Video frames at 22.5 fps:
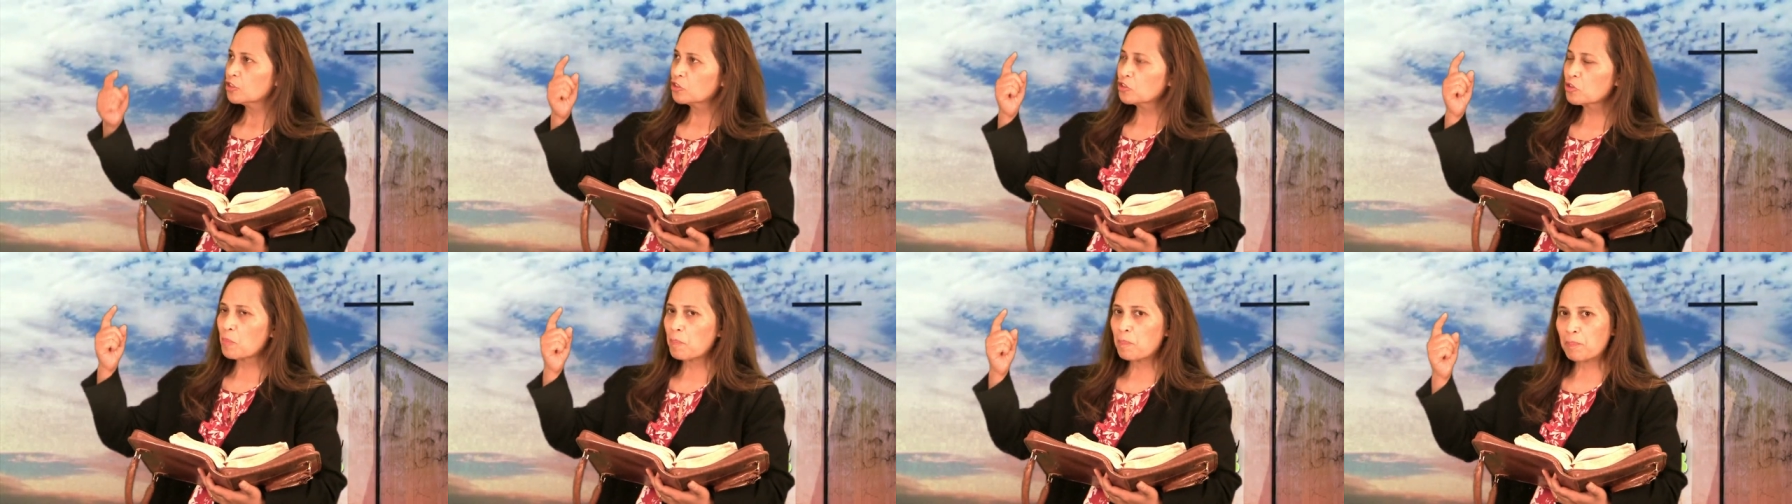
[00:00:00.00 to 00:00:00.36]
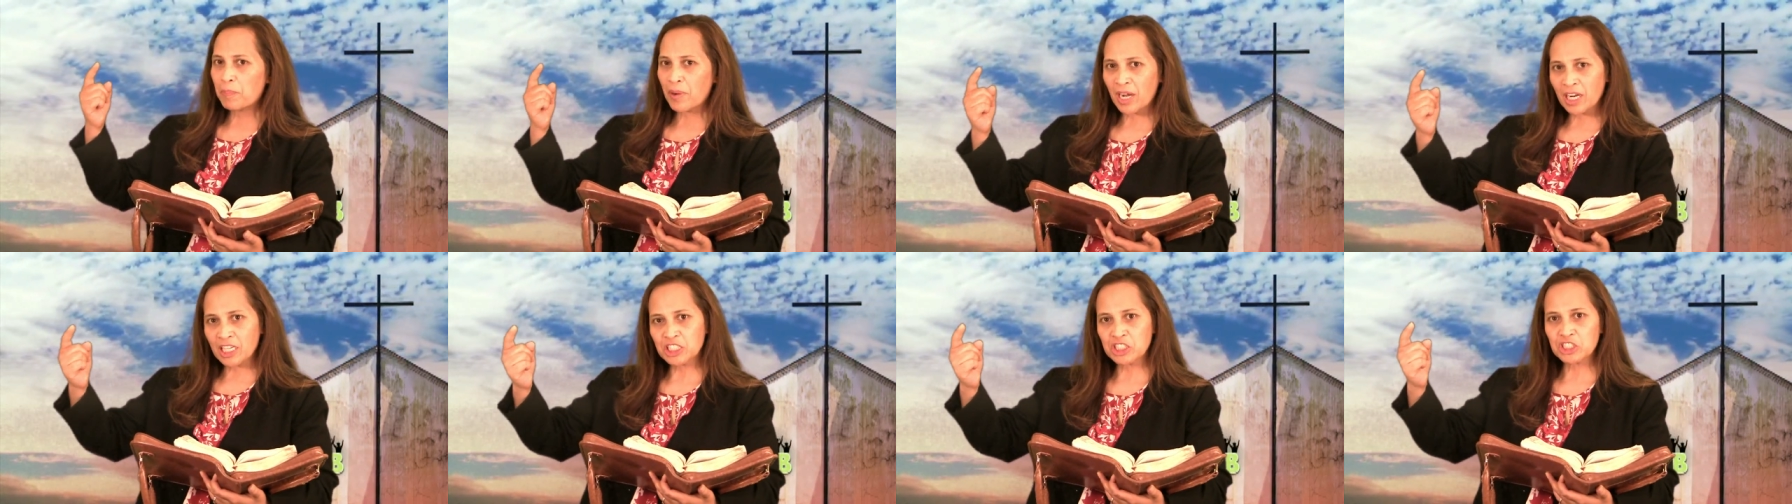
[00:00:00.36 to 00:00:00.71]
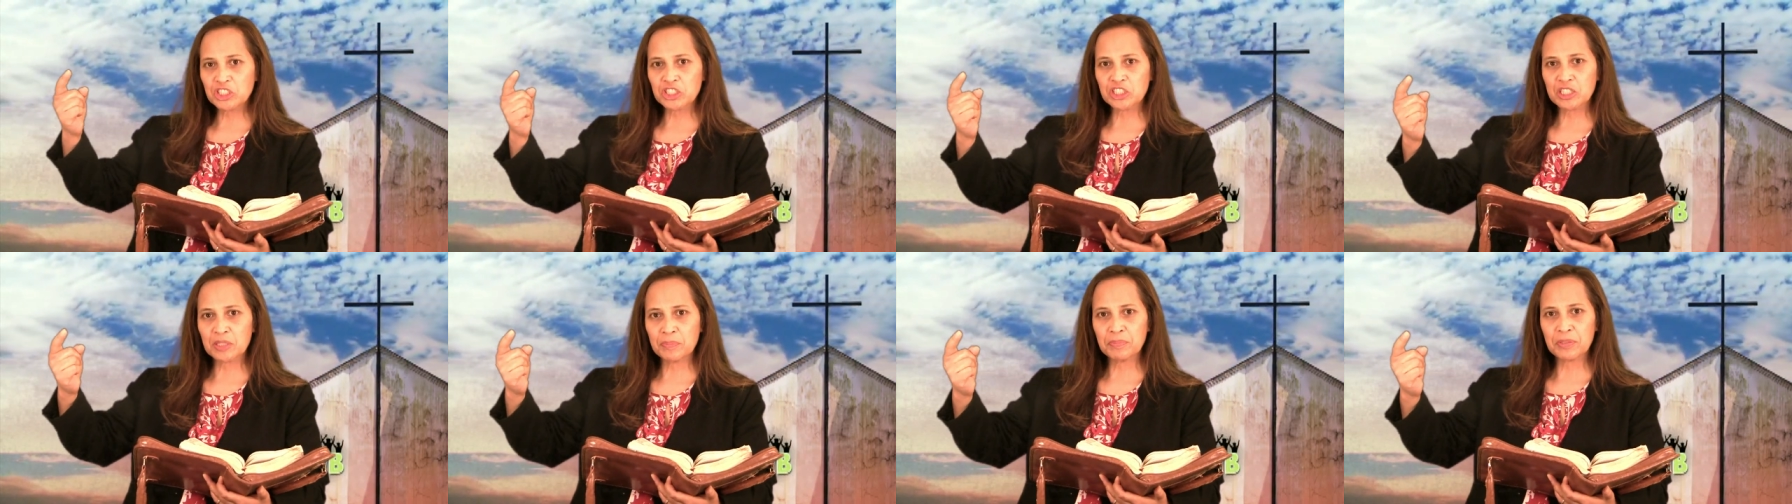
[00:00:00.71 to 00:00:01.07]
to
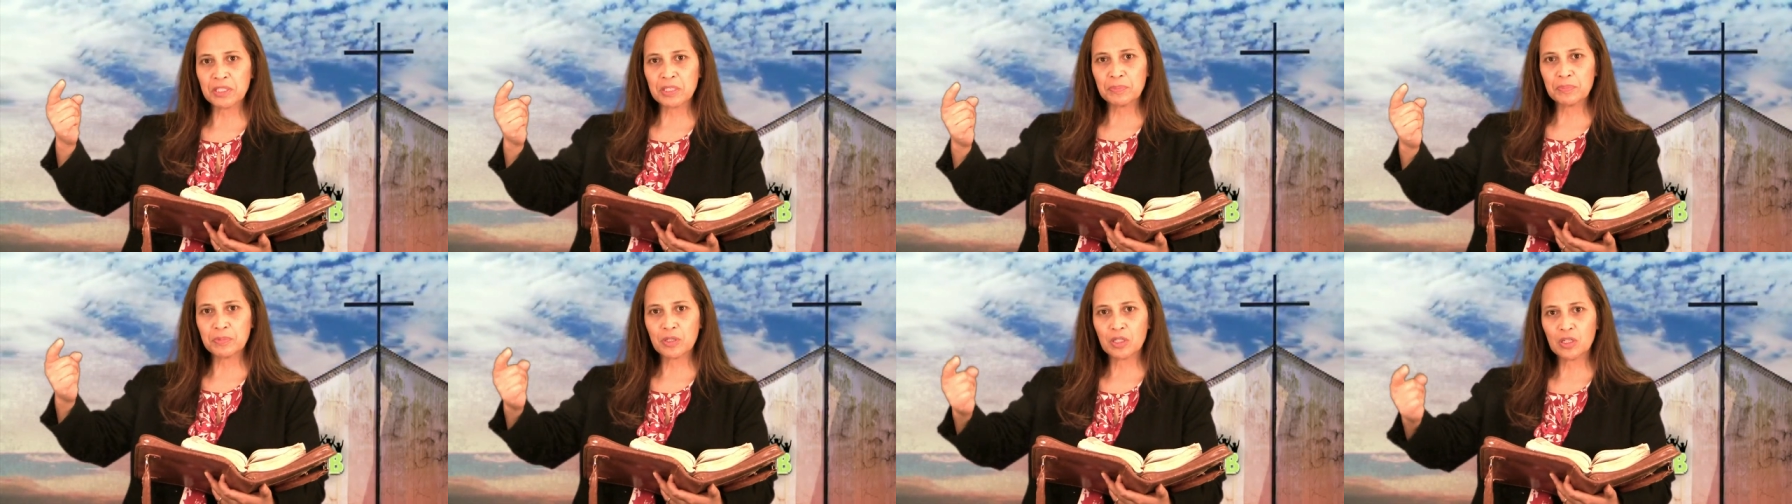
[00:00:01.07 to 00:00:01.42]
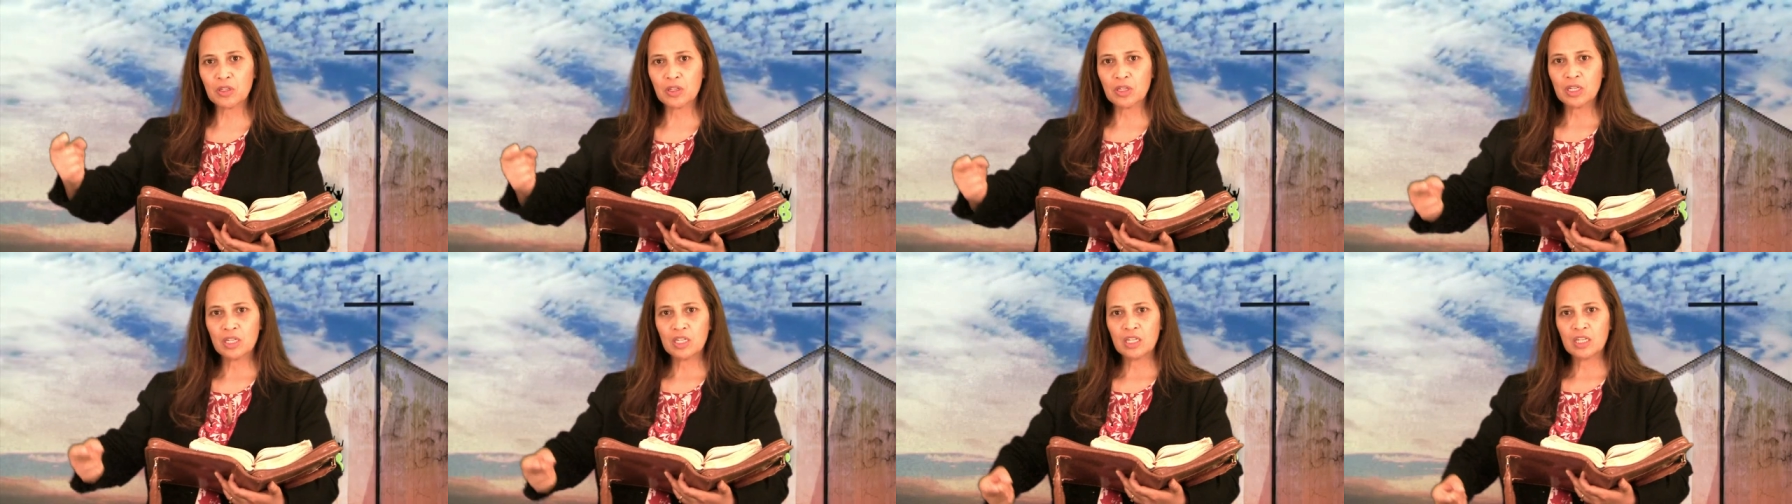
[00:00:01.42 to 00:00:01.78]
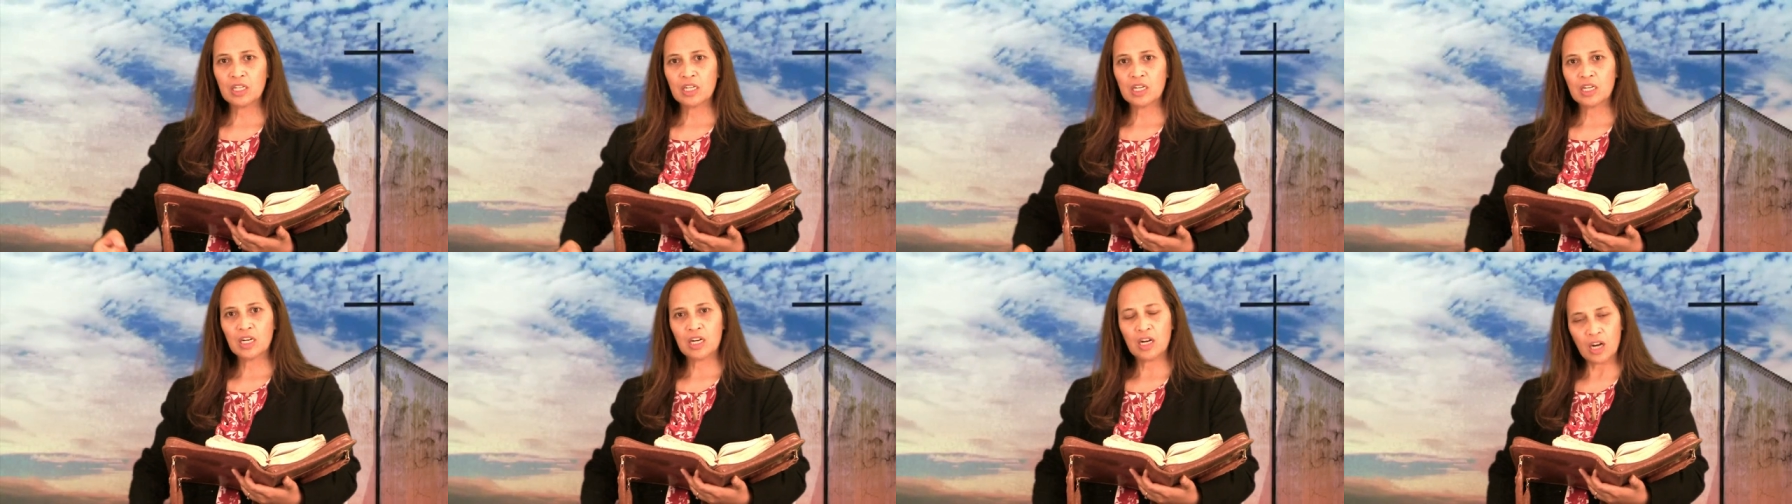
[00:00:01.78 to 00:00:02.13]
punish the people
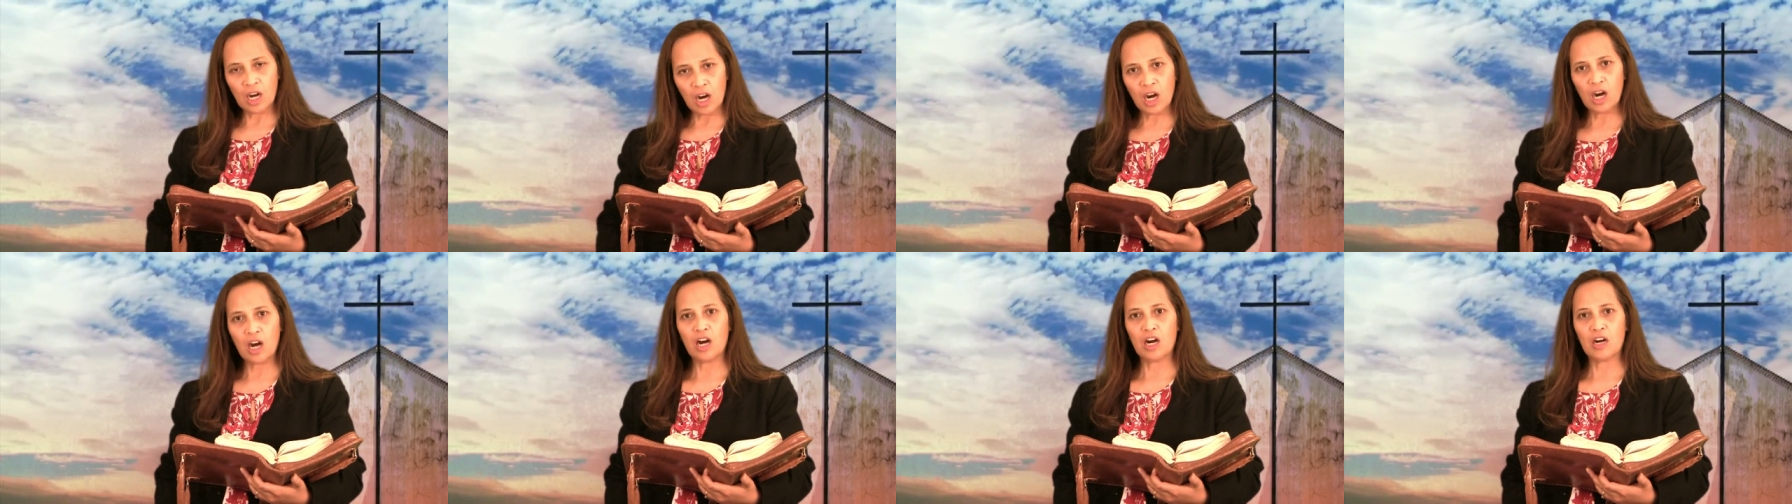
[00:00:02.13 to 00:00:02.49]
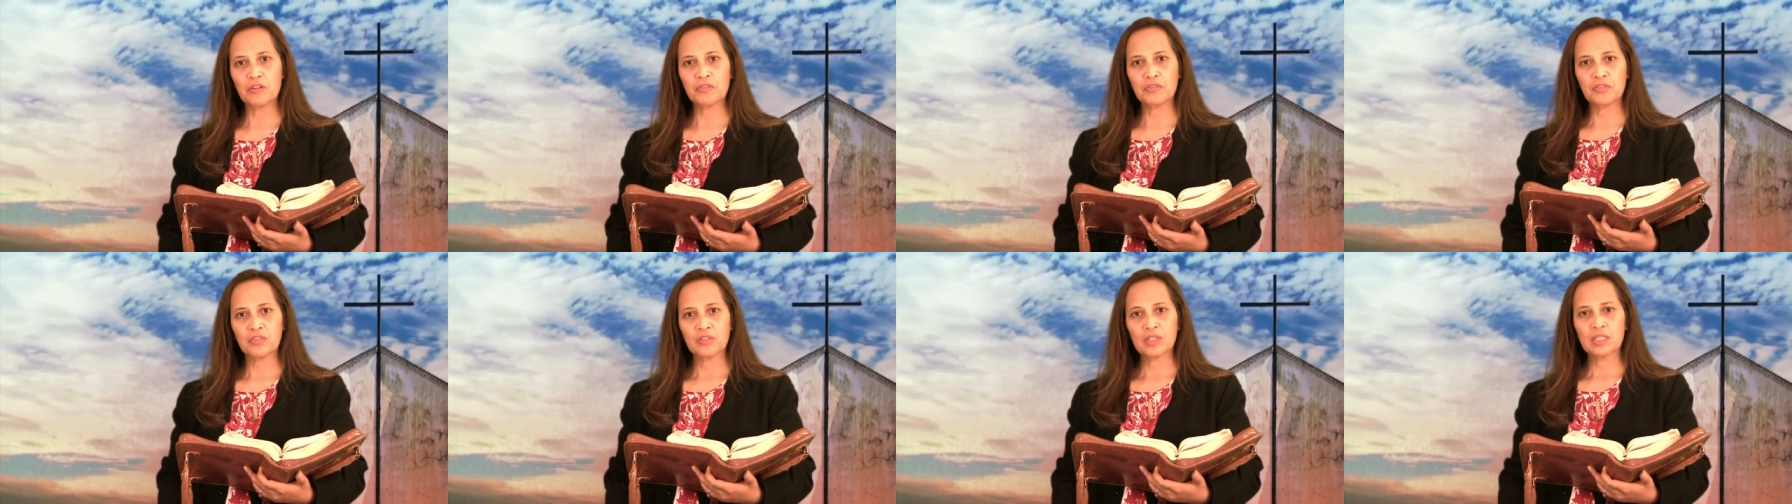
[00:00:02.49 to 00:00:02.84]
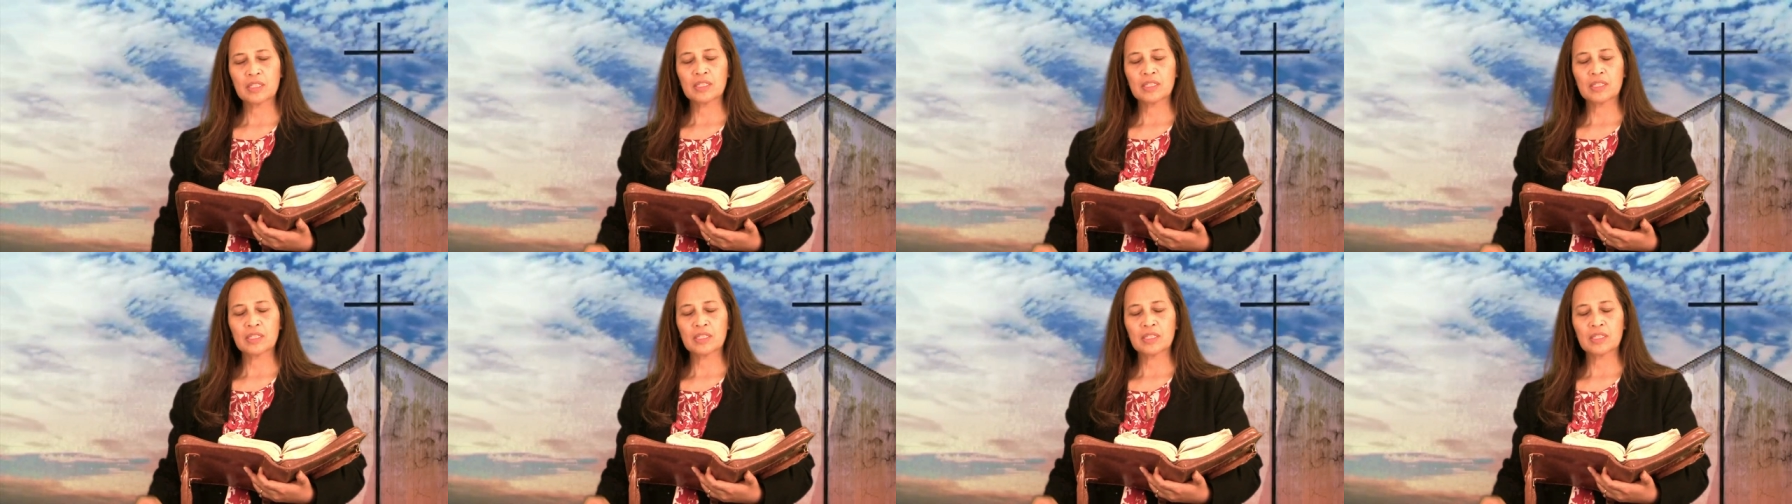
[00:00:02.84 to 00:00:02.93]
of,